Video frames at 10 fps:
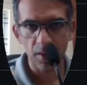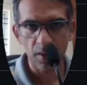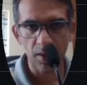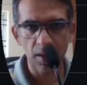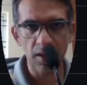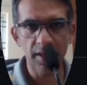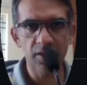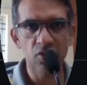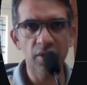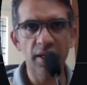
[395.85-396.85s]
uh,
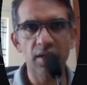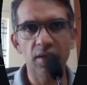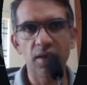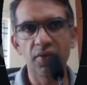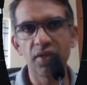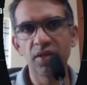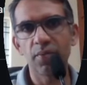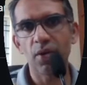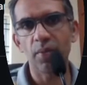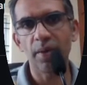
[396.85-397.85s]
let's look at uh, this
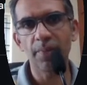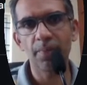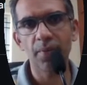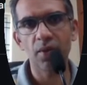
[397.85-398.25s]
problem.